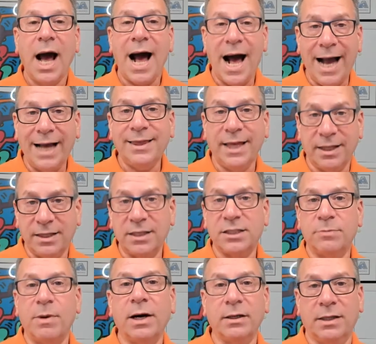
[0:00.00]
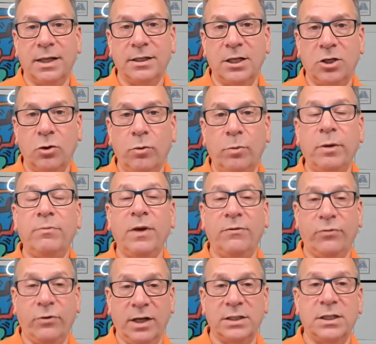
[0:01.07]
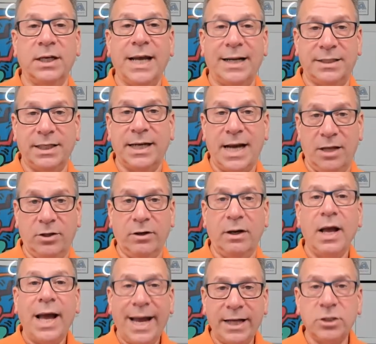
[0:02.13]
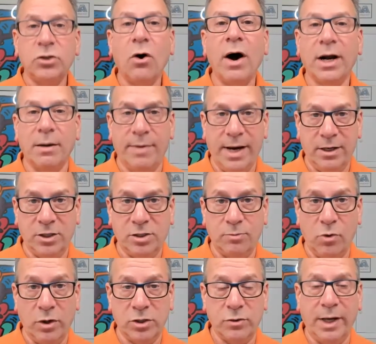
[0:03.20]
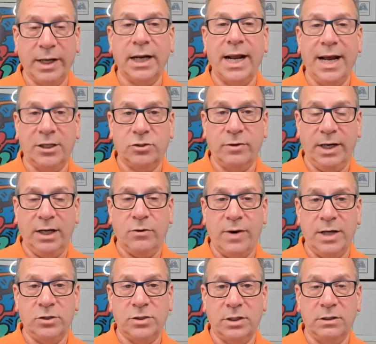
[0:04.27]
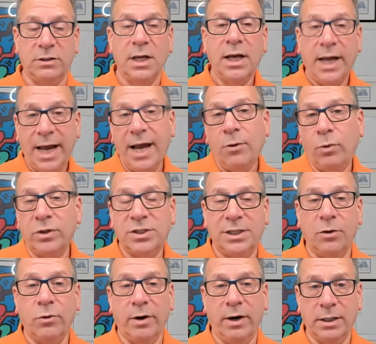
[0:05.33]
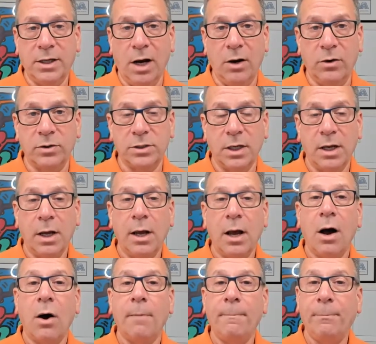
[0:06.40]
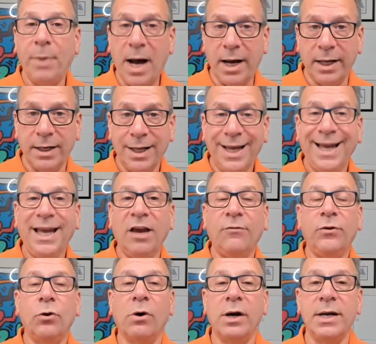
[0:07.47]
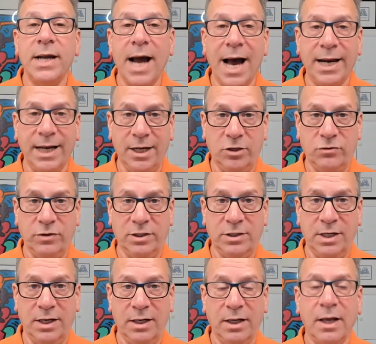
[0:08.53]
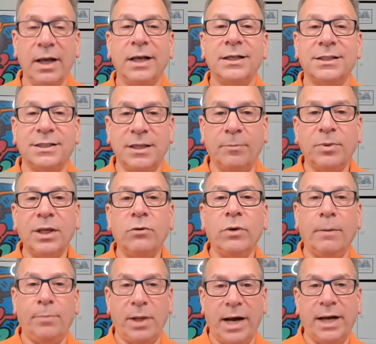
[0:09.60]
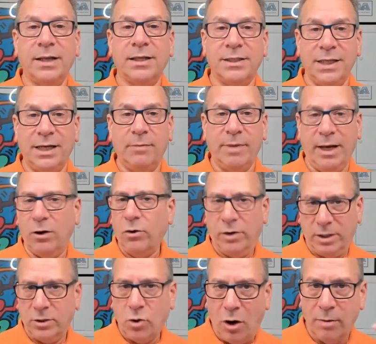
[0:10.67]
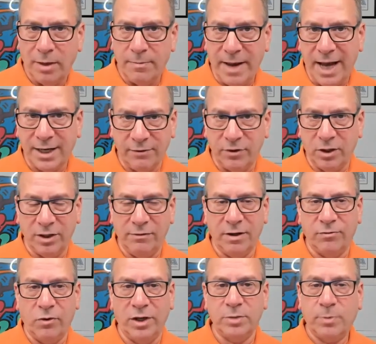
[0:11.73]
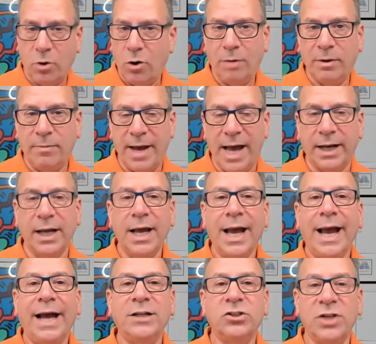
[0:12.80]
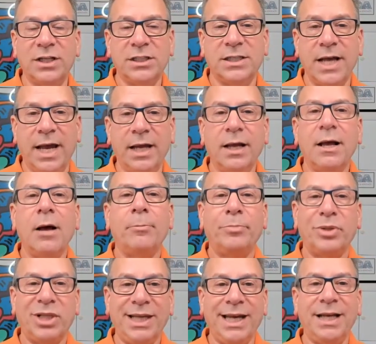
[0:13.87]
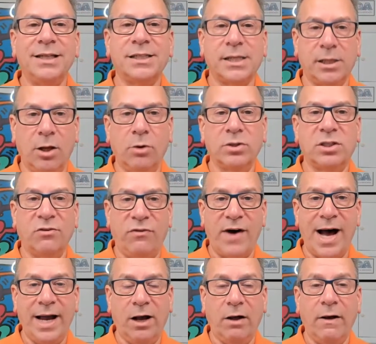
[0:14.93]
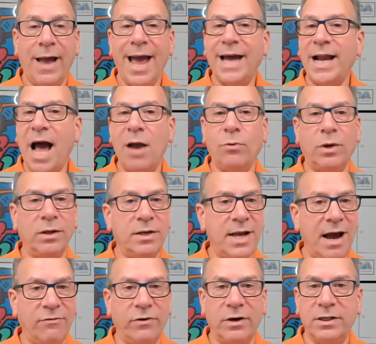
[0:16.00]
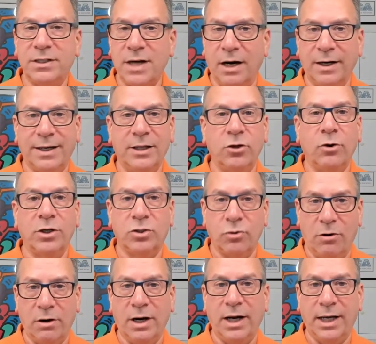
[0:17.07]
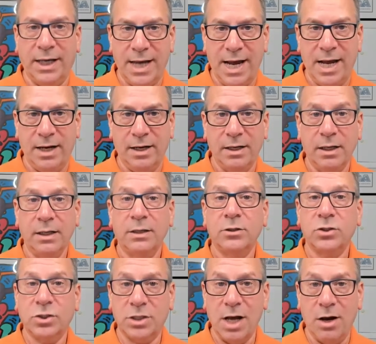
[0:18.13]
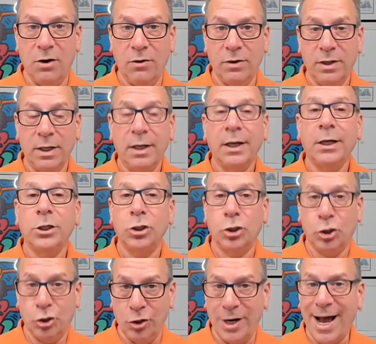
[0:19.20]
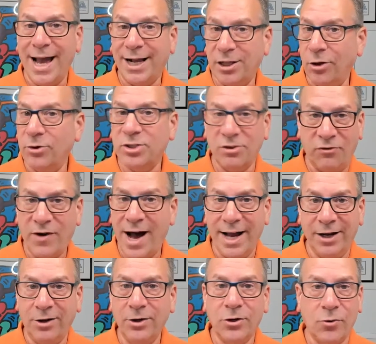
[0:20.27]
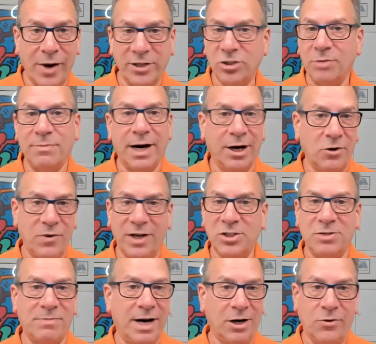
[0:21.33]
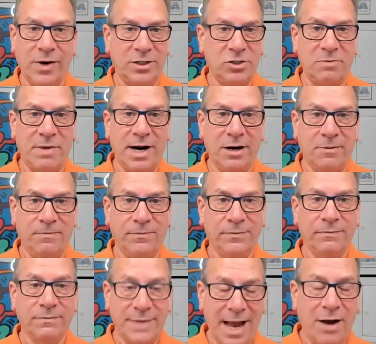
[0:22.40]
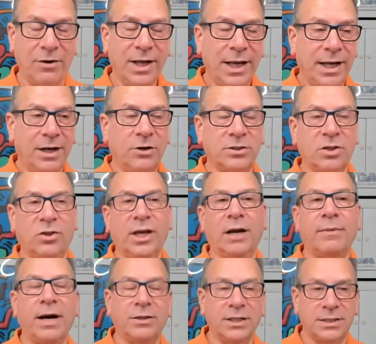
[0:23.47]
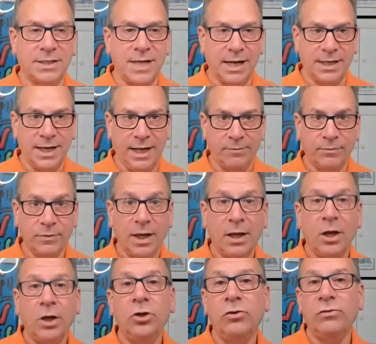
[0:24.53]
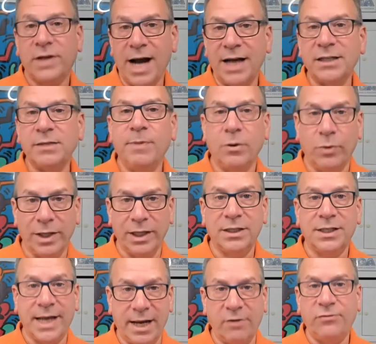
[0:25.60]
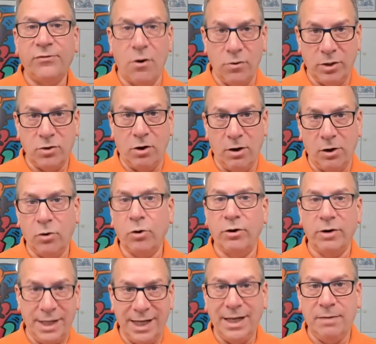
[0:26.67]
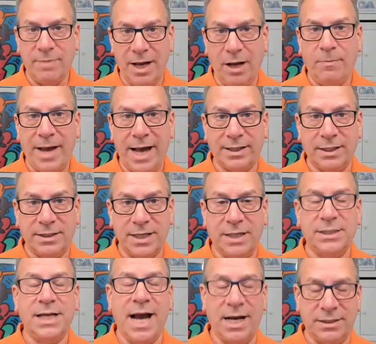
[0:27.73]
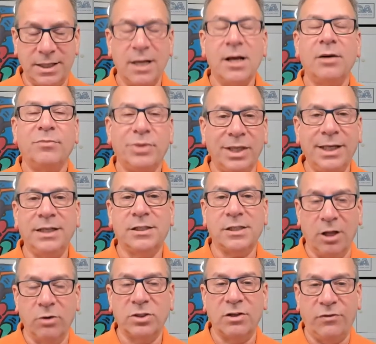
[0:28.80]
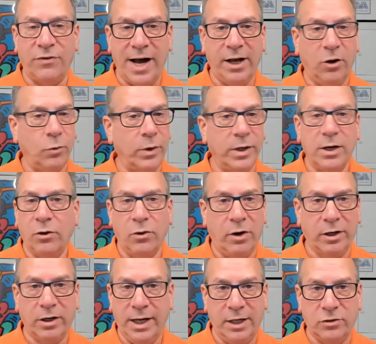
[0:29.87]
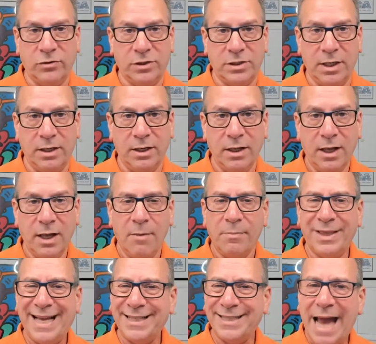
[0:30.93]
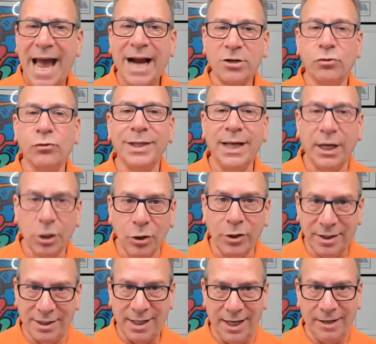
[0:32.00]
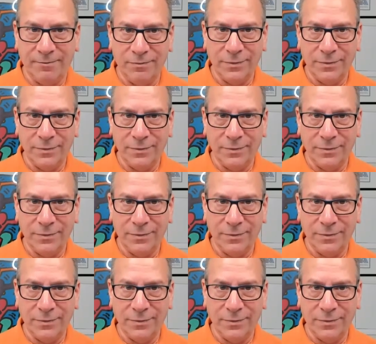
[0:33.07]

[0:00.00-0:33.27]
I think the smart thing to do would be for us to get together and talk about it some more so I could answer any questions, and we'll see where it goes. But if you're not interested, simply reply to this email or call me back if you're leaving a voice, call me back and just say, please close the file, and I will never darken your door again. So, should I close the file? Question mark, question mark, question mark. Now, here's the thing about this technique. You've got to be willing to get a phone call or an email back that says, yes, please close the file. We're no longer interested. But that's actually a good thing.